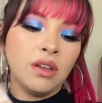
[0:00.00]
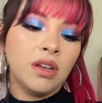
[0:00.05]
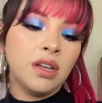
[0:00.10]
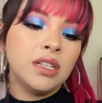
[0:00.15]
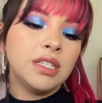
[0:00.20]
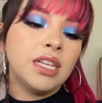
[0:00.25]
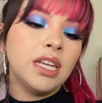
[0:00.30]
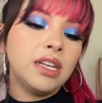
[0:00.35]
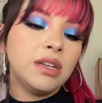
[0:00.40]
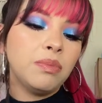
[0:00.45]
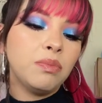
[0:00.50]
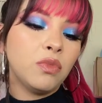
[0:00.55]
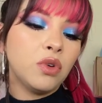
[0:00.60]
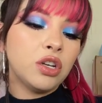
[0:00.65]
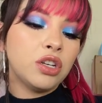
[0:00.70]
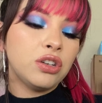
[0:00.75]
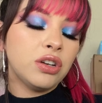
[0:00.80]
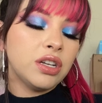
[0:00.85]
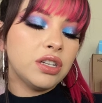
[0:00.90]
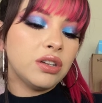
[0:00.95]
Tinted
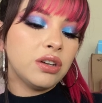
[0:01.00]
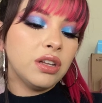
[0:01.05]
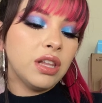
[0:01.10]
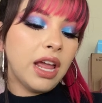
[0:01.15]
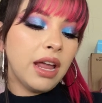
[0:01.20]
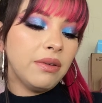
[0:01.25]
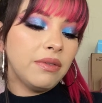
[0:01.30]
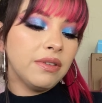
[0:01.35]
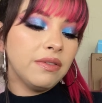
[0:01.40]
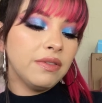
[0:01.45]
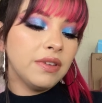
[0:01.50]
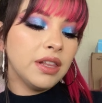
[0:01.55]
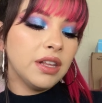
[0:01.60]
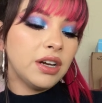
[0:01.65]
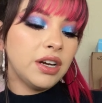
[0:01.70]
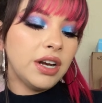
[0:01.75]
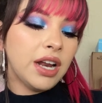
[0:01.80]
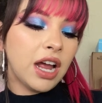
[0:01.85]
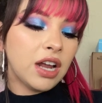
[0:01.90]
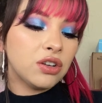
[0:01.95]
Moisturizer Light
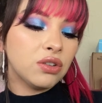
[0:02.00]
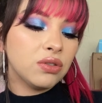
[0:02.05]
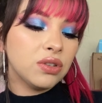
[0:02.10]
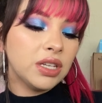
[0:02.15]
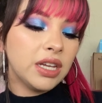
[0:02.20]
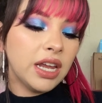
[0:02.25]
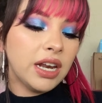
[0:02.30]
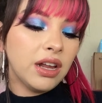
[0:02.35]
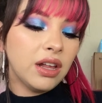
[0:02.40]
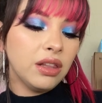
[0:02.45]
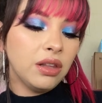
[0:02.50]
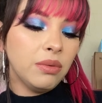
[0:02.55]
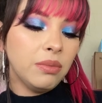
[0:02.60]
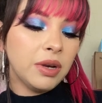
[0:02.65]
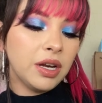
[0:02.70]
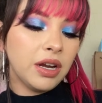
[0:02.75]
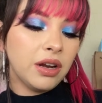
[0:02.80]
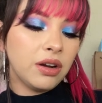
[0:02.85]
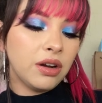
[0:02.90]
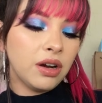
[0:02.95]
Revealer Natural Skin
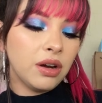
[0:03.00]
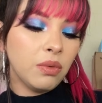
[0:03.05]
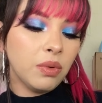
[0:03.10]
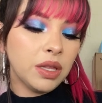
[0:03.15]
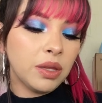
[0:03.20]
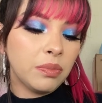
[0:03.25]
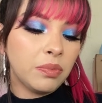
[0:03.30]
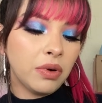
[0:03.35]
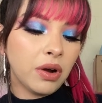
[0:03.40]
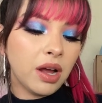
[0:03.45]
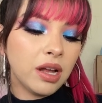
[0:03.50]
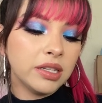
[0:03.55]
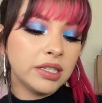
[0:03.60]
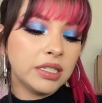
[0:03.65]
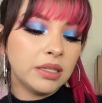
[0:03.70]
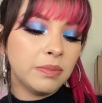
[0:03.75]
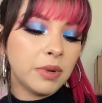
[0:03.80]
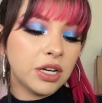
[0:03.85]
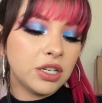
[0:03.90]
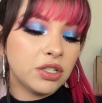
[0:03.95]
Illuminator with Broad
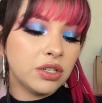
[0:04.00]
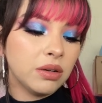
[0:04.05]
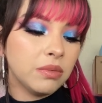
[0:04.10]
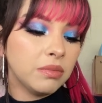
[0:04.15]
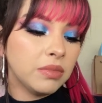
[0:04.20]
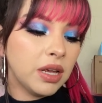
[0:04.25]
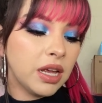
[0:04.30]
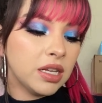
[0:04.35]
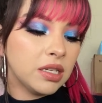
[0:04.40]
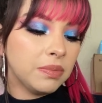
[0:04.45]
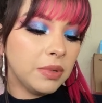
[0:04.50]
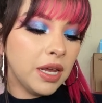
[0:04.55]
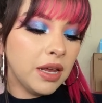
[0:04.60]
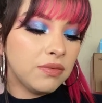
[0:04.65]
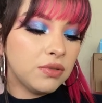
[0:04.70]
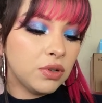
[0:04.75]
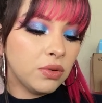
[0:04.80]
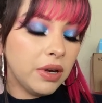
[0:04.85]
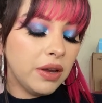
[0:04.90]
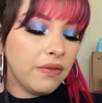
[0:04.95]
Spectrum S P
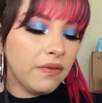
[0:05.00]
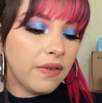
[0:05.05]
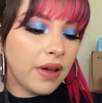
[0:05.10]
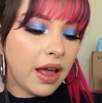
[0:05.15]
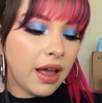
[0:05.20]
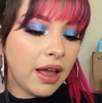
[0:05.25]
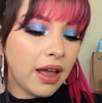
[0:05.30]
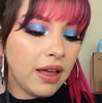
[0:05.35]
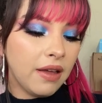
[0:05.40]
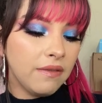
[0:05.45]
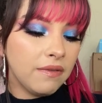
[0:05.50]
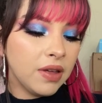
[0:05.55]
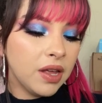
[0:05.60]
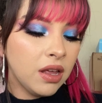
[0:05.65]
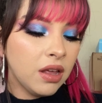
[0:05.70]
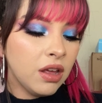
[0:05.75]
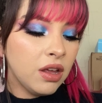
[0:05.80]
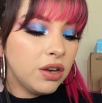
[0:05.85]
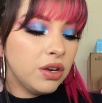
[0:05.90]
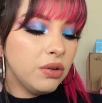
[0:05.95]
F twenty-five.
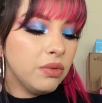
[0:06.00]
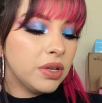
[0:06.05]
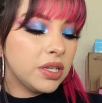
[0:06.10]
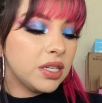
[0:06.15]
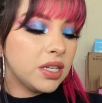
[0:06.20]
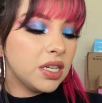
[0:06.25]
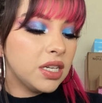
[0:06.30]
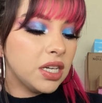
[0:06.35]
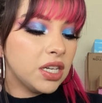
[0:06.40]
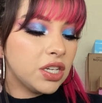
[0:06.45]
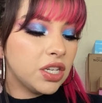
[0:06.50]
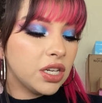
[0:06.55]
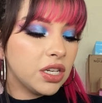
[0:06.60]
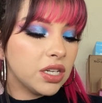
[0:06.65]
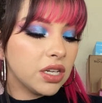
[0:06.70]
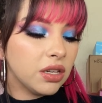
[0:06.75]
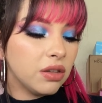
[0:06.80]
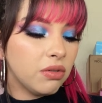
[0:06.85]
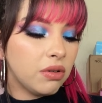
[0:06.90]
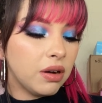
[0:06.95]
Newest addition
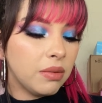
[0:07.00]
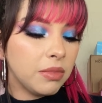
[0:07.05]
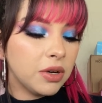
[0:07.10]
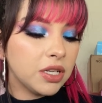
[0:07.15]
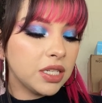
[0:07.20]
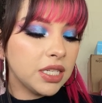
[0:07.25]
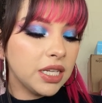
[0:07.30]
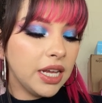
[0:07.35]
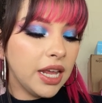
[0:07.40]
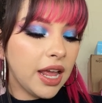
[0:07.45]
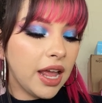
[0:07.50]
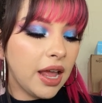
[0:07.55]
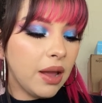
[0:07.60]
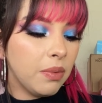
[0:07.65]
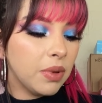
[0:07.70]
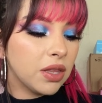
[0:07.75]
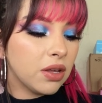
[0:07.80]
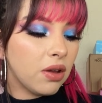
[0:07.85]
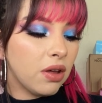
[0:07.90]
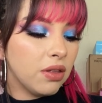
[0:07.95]
to Laura Mercier
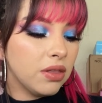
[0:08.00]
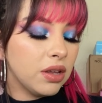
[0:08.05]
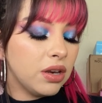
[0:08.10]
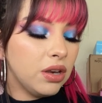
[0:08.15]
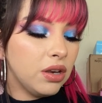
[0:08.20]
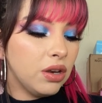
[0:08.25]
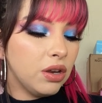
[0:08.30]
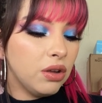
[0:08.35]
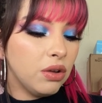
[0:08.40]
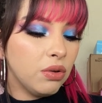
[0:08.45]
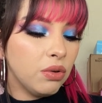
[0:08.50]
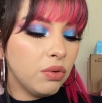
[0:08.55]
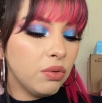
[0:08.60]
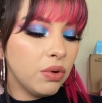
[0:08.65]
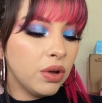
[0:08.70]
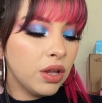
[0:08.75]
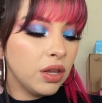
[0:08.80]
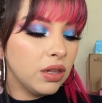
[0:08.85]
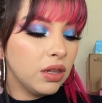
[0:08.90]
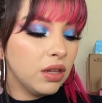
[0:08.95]
with all the
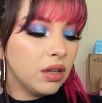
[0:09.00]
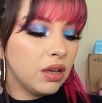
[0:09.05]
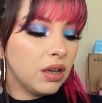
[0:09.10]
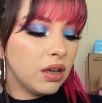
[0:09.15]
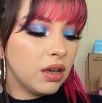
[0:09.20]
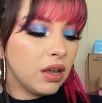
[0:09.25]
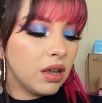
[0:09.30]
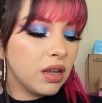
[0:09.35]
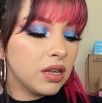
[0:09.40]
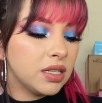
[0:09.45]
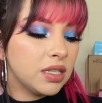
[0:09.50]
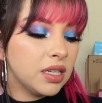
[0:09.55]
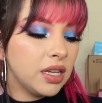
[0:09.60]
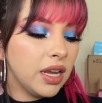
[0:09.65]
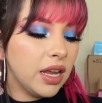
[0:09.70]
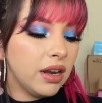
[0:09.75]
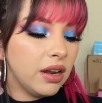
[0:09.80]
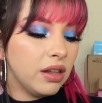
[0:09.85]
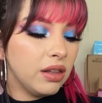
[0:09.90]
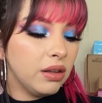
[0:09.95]
new look.
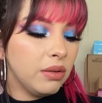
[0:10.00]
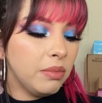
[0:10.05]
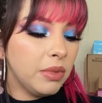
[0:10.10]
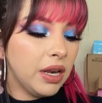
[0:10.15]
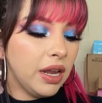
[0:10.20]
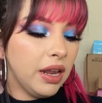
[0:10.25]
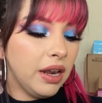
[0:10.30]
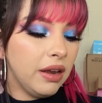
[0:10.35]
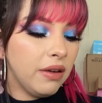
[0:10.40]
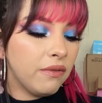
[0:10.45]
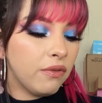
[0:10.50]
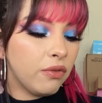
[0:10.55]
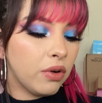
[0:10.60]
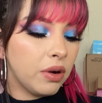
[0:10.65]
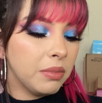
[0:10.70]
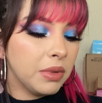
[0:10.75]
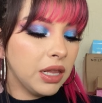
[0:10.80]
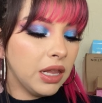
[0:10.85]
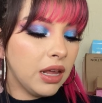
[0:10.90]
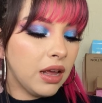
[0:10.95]
Skin illuminating
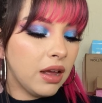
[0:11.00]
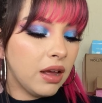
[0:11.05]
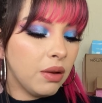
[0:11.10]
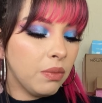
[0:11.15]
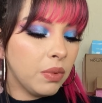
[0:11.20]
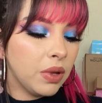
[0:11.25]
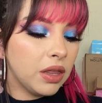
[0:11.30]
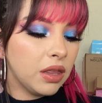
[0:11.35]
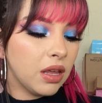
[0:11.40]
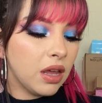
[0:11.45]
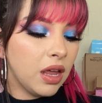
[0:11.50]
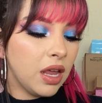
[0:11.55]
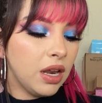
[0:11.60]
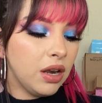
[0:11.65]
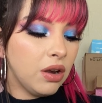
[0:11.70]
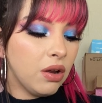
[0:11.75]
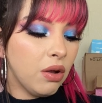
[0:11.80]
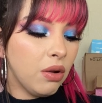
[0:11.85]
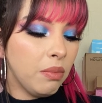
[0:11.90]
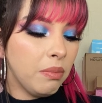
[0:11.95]
formula with a
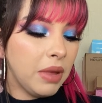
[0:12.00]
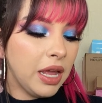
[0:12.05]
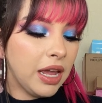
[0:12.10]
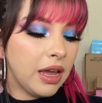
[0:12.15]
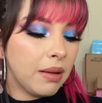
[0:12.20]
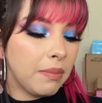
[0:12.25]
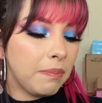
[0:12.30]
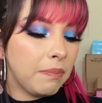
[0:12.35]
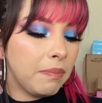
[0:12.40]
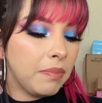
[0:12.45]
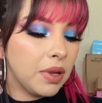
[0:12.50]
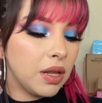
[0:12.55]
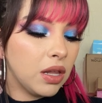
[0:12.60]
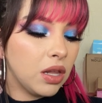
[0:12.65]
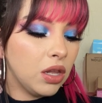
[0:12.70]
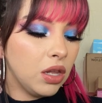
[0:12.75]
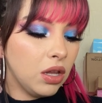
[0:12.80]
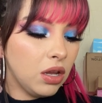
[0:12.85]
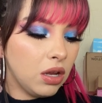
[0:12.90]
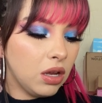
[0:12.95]
no makeup
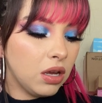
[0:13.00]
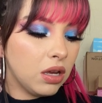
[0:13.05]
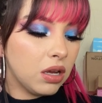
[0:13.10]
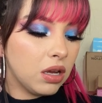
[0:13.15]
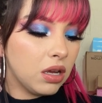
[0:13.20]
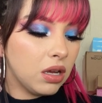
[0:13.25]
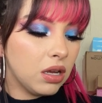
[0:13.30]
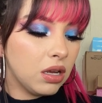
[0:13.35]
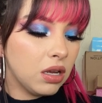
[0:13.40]
look.